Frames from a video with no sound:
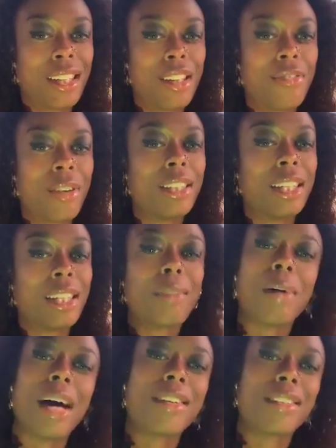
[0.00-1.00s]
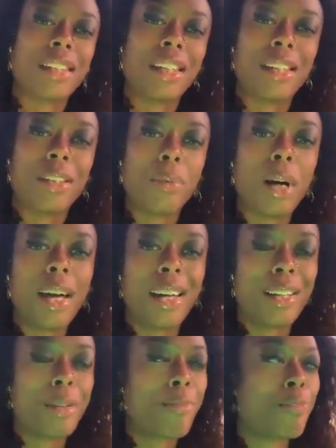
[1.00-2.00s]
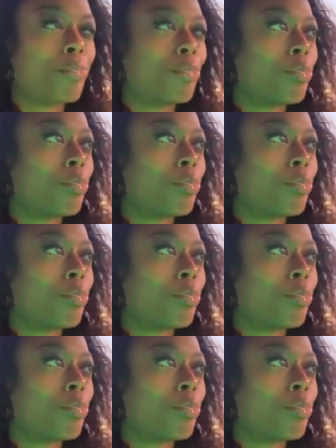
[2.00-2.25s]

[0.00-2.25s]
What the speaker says: a friendly capacity. Why?